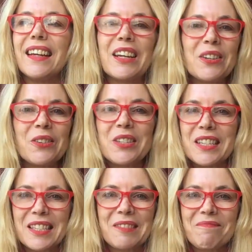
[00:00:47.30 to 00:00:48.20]
it can all
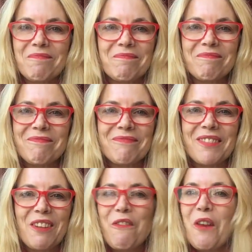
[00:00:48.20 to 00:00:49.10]
just
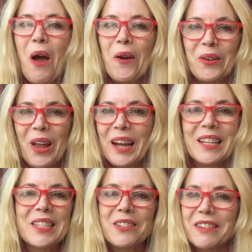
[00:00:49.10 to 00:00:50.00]
flow
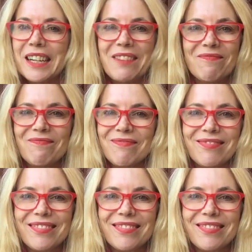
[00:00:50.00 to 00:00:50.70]
like a stream.